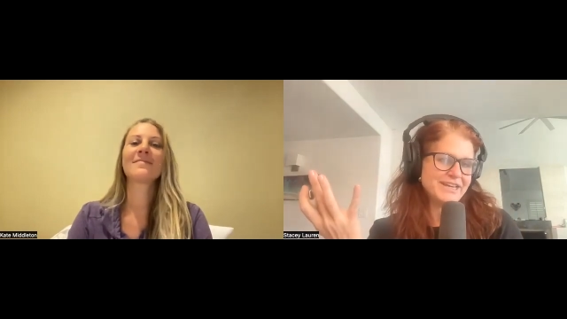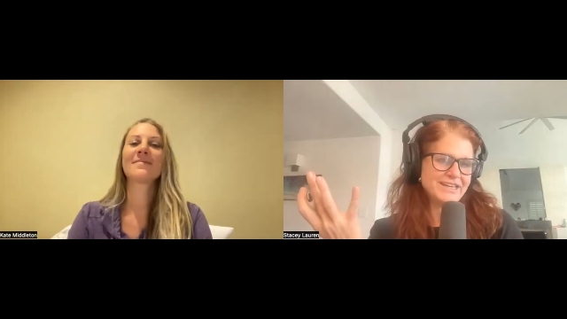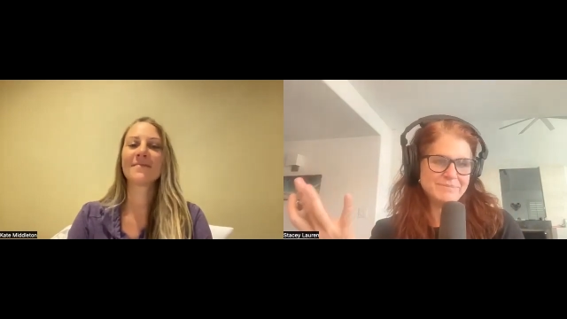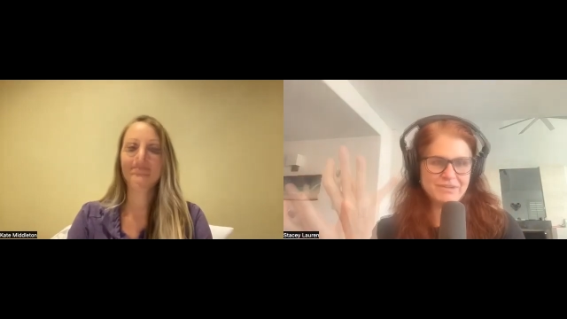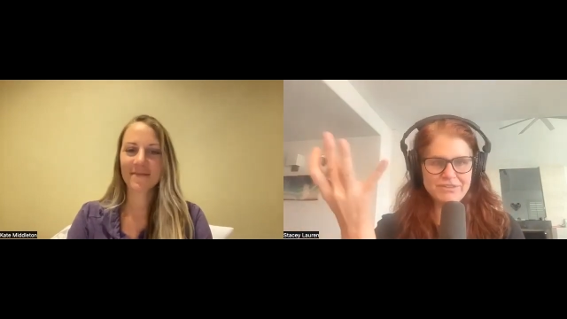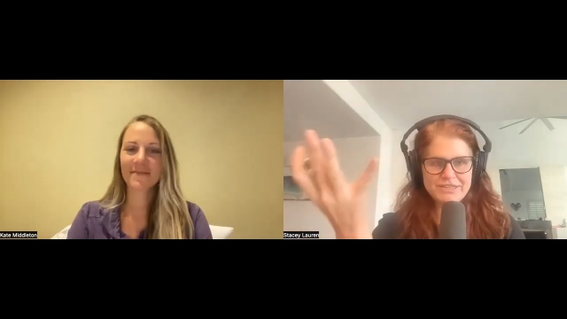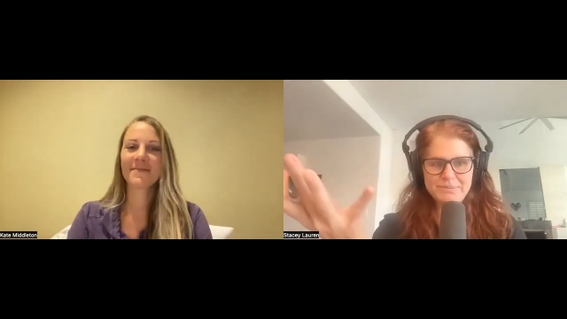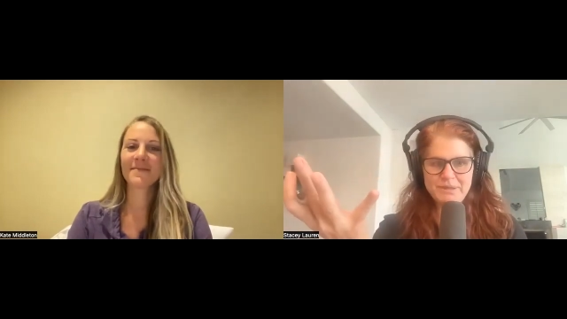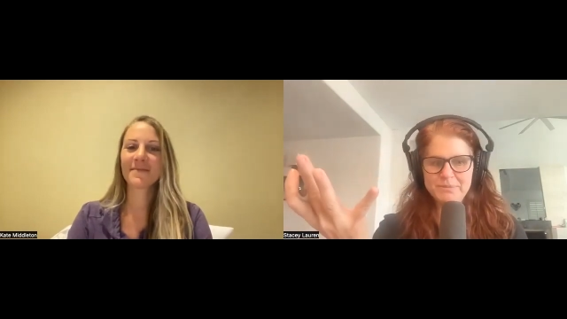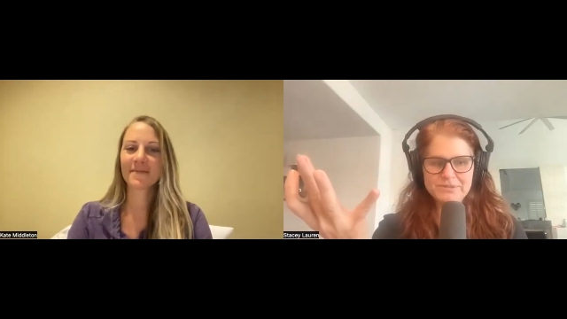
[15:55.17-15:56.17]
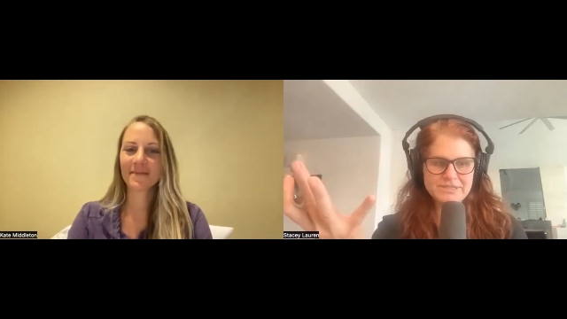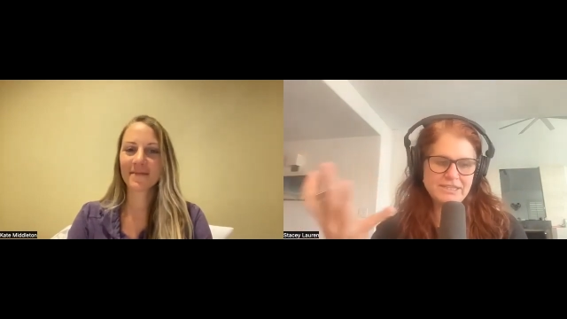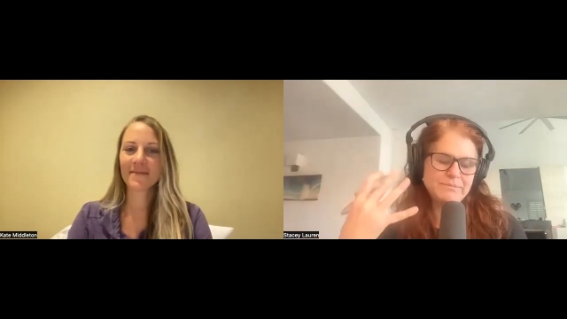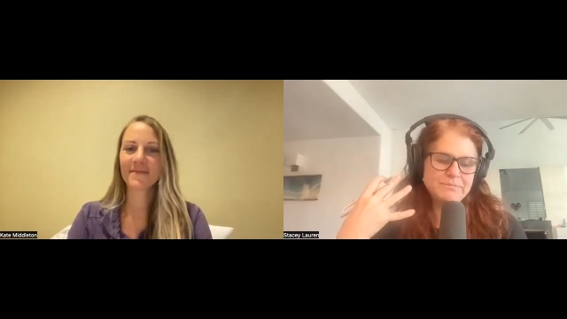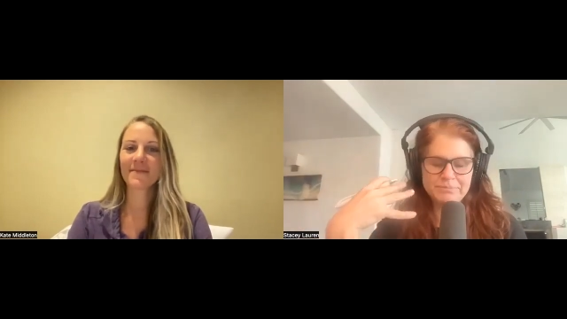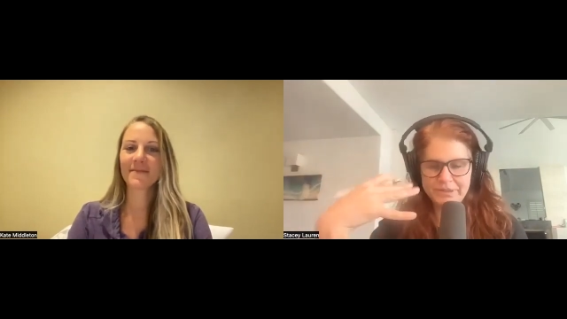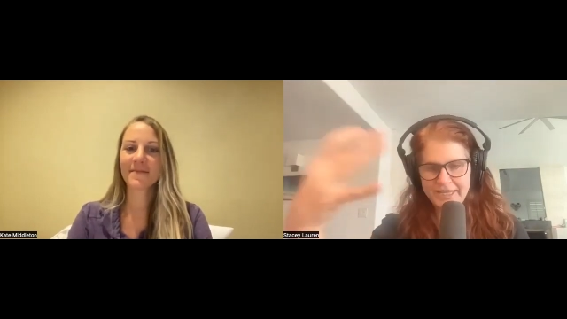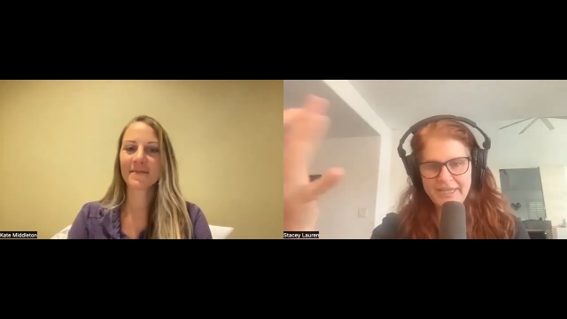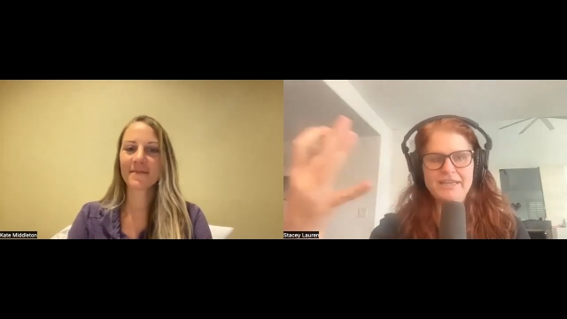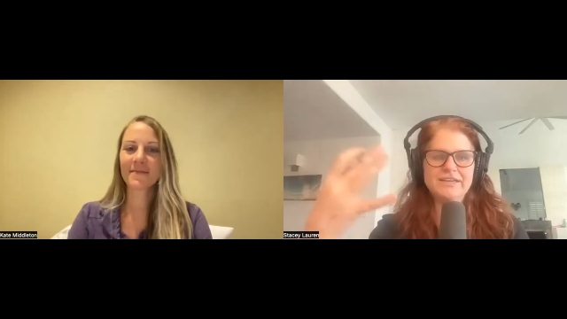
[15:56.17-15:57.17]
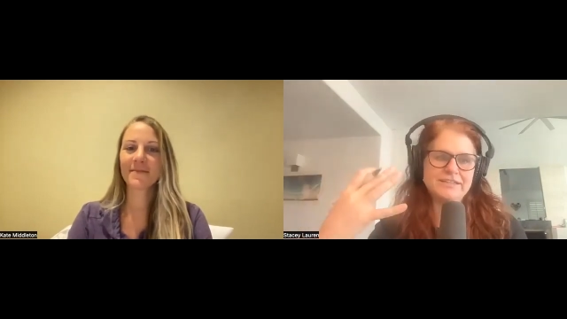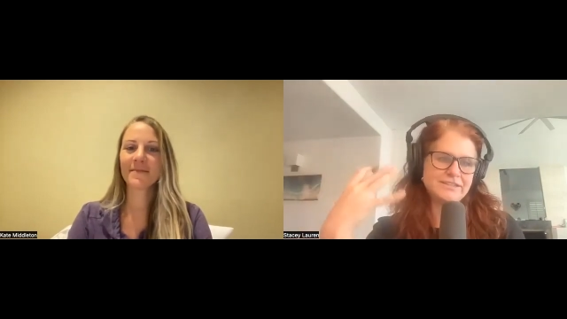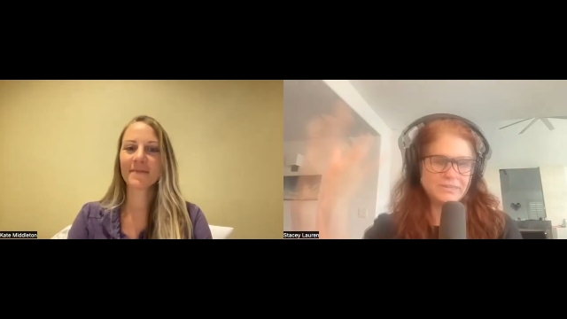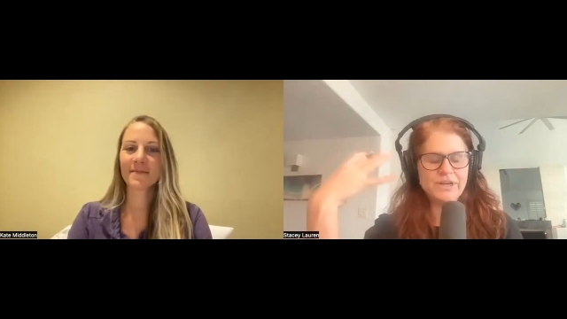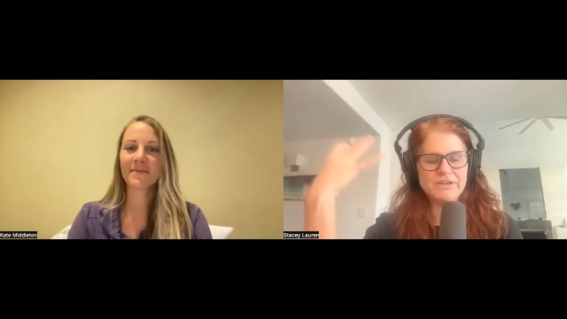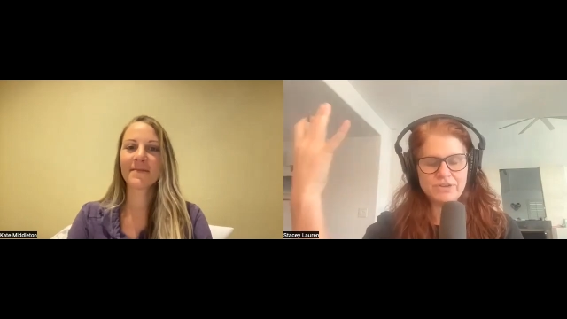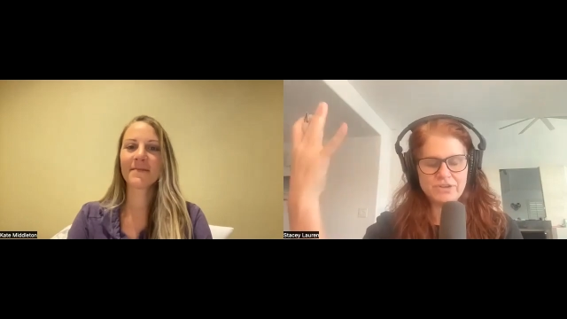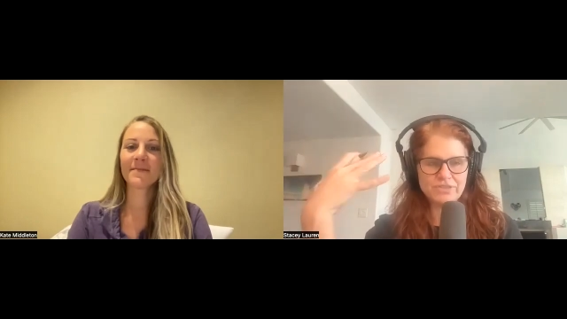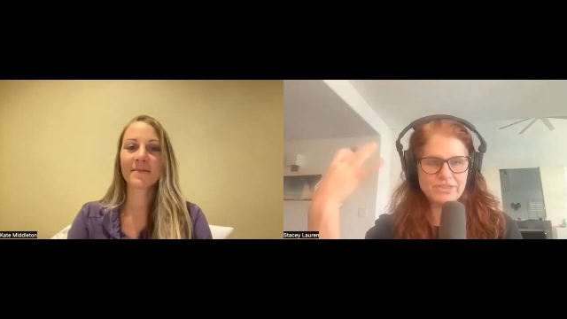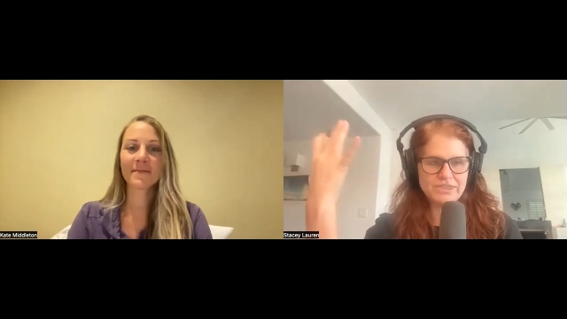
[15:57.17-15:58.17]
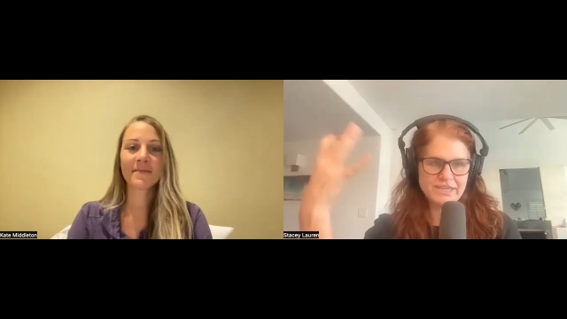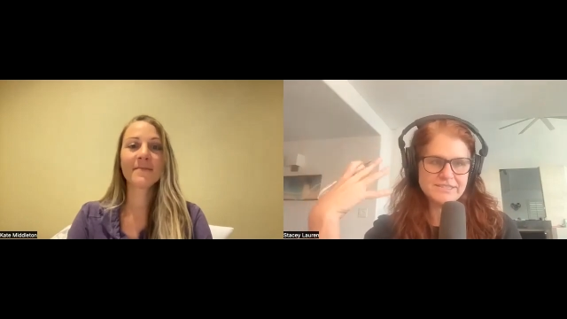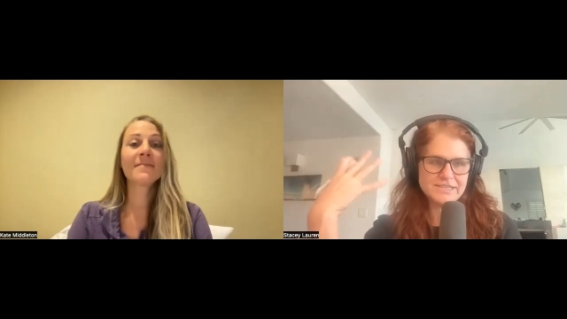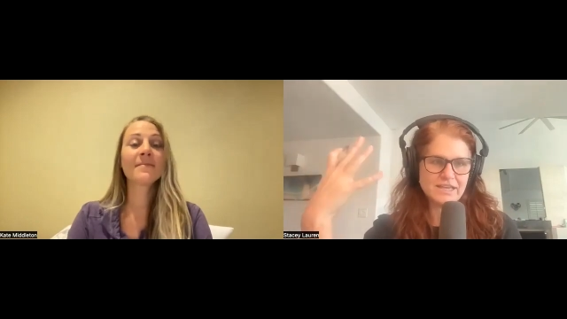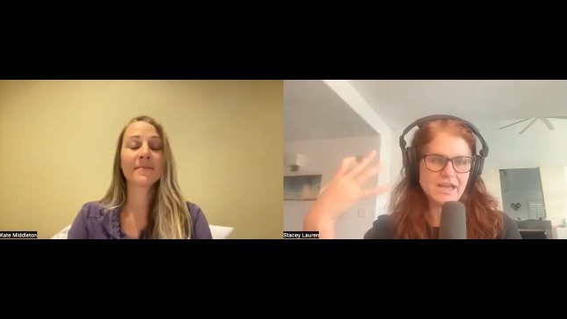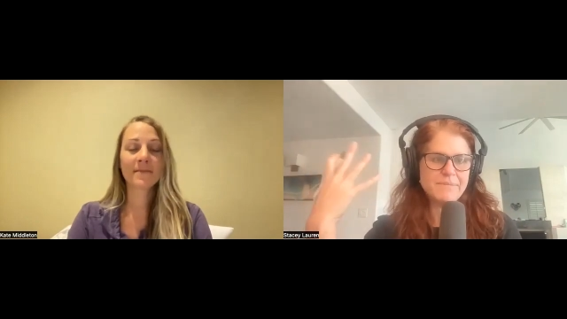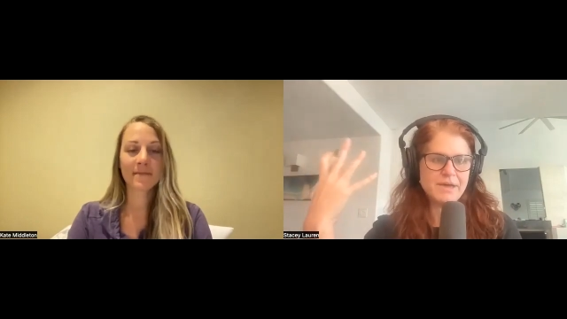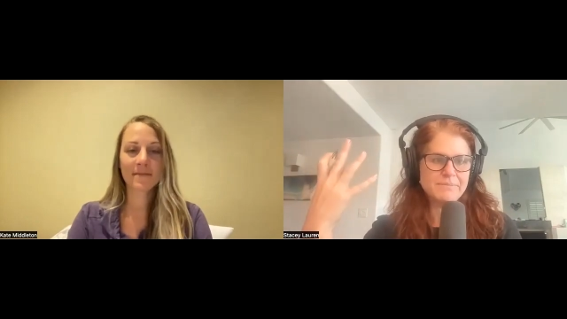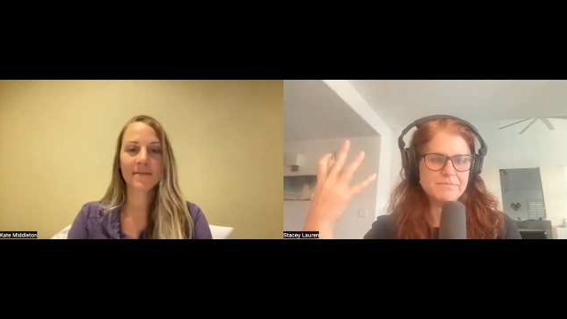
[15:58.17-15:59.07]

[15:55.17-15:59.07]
Speaker 1: And all these people seem blank and whatever the things that come up